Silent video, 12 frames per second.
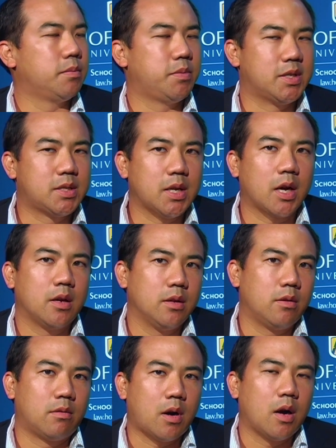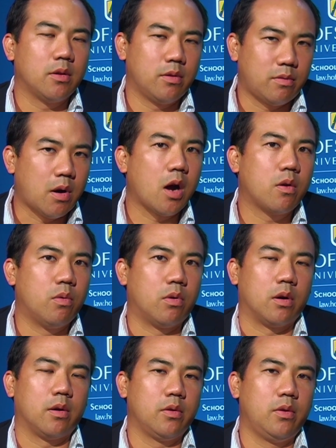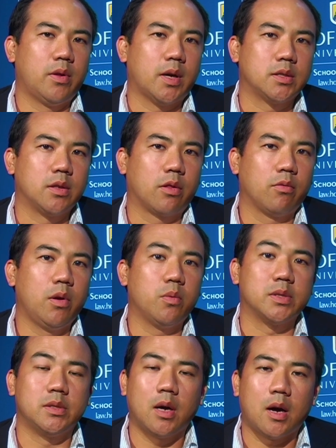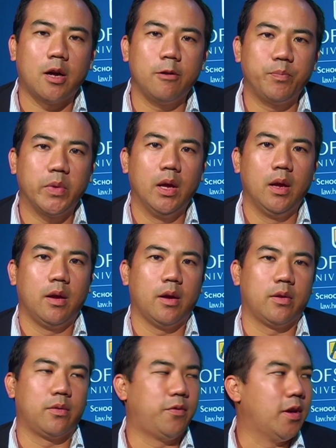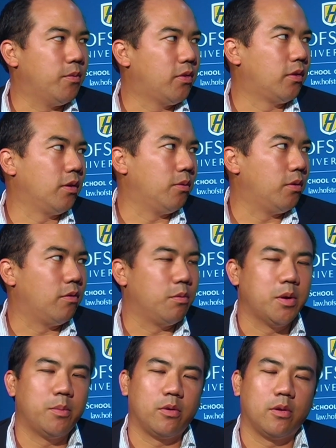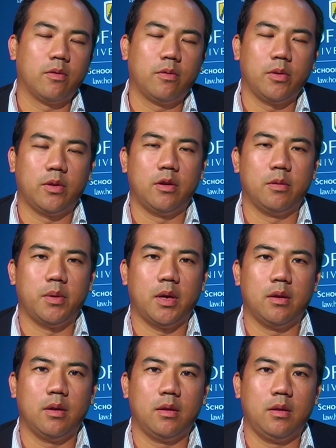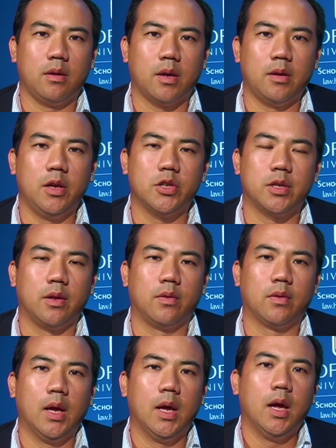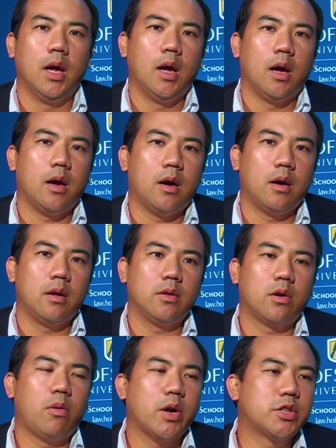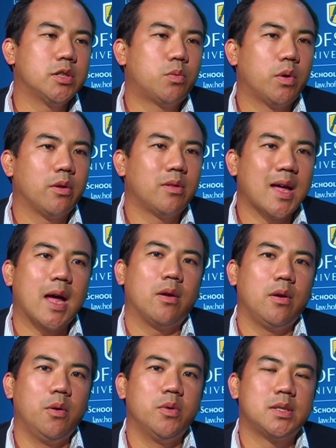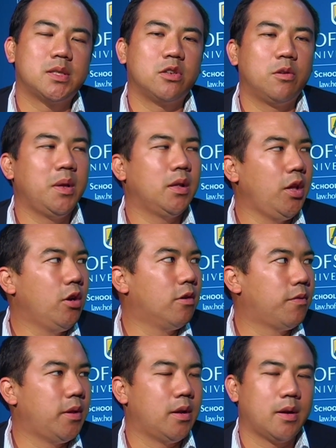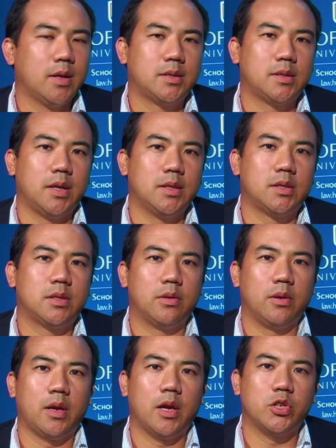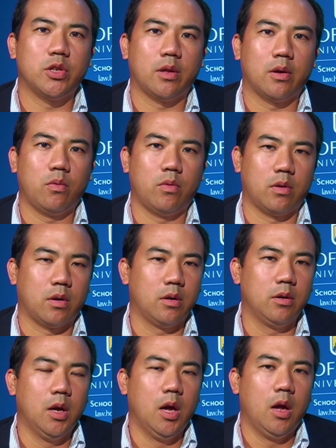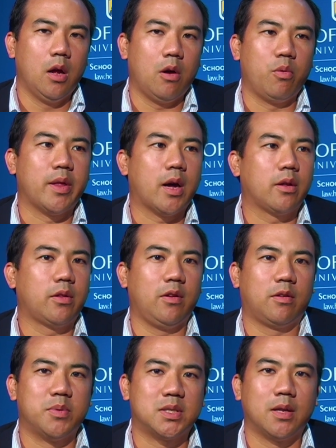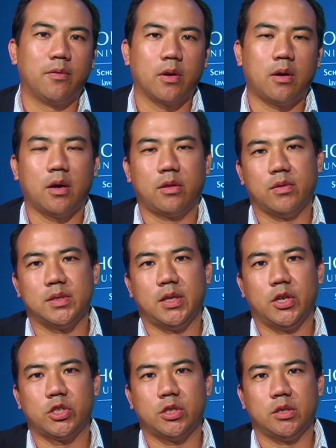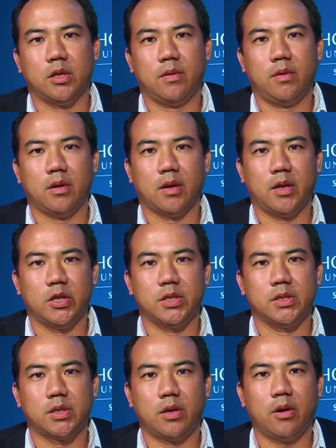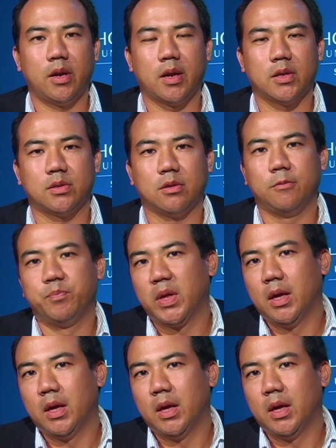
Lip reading: The second, the Iraq War in 2003, was not, as famously we remember with the debate in the United Nations. The question is whether it would still be legal for the United States to engage in that war without the specific authorization of the United Nations Security Council.